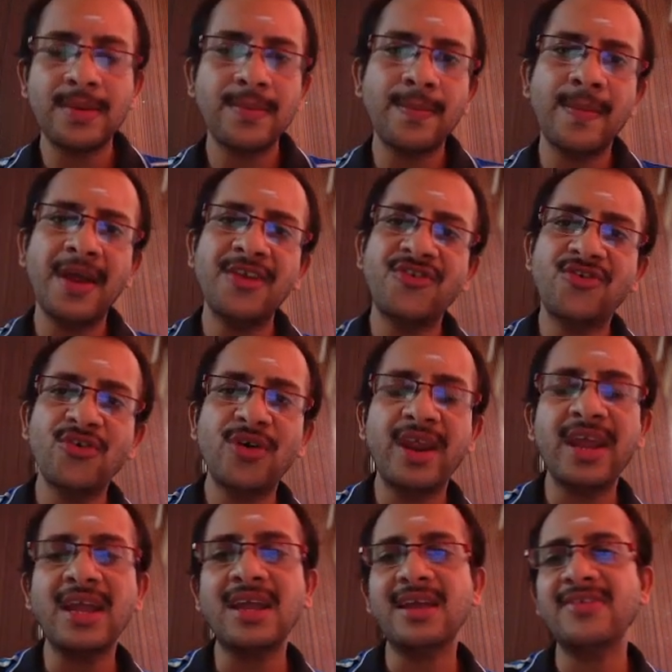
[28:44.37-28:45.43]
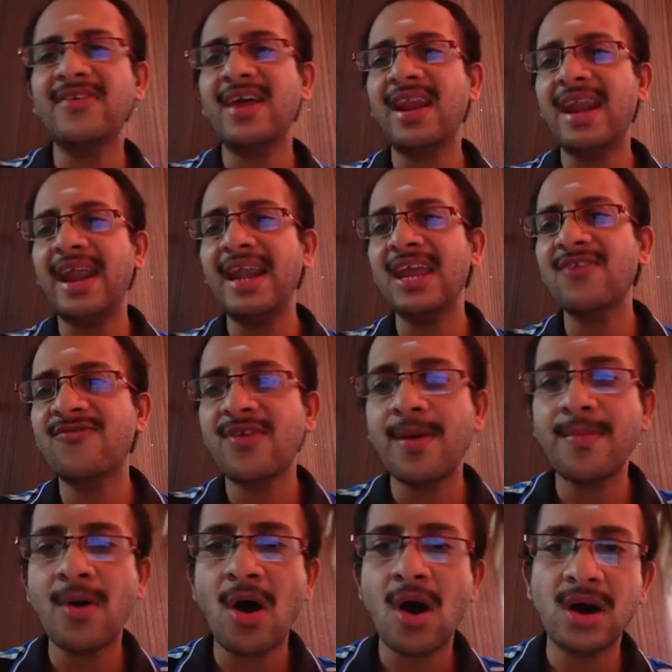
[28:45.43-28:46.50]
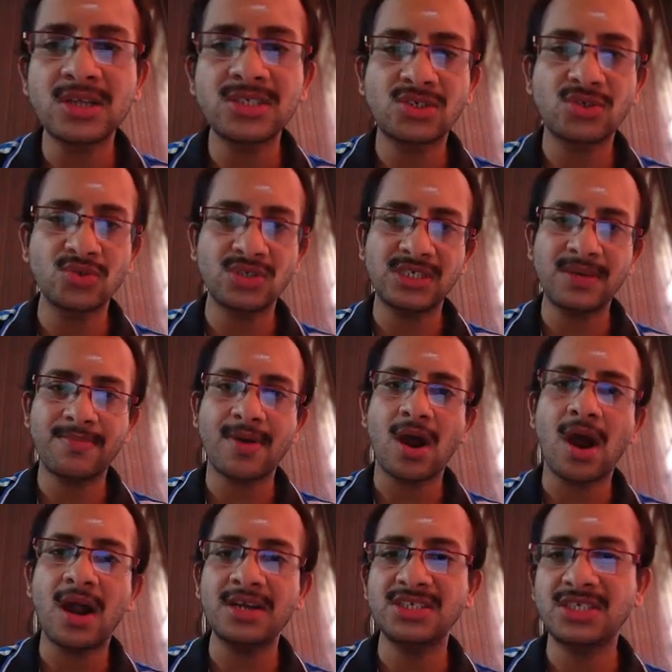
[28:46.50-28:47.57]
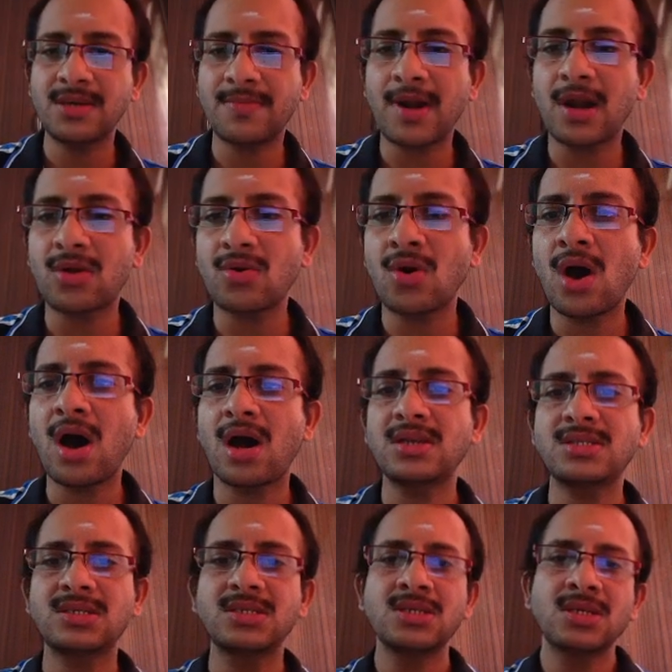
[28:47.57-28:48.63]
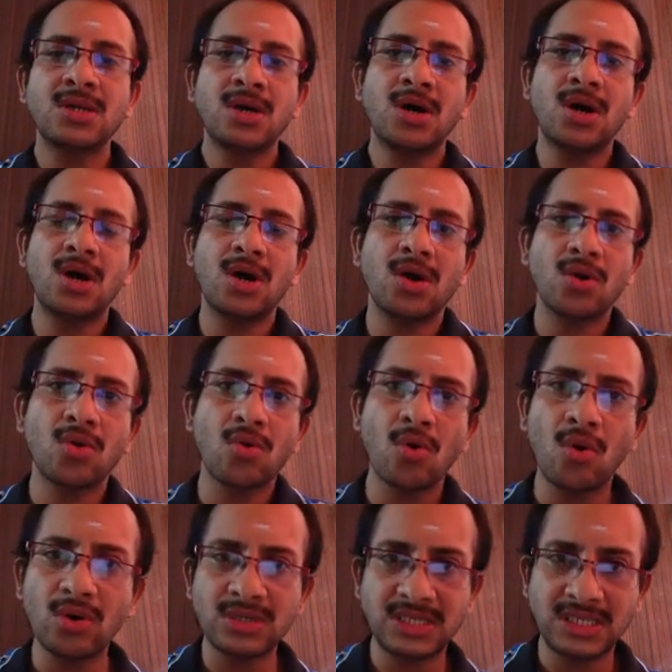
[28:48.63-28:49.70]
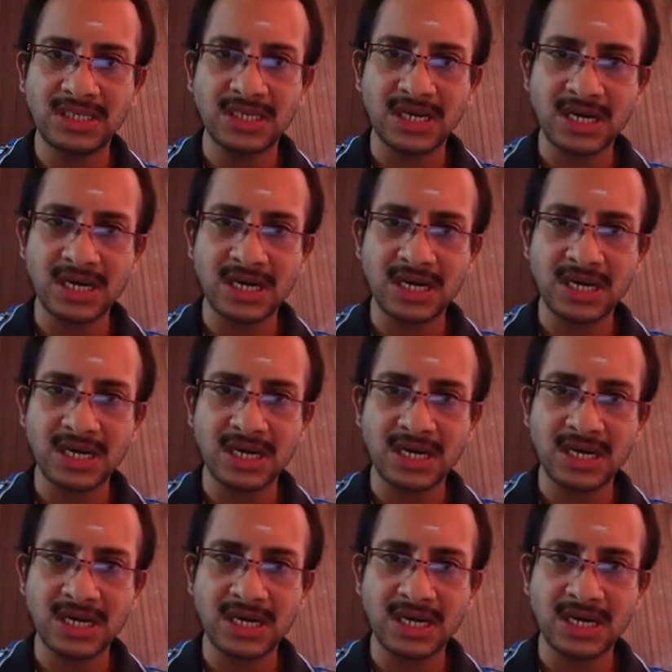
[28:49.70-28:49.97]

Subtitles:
ensuring generating from horse to zebra and zebra to horse goes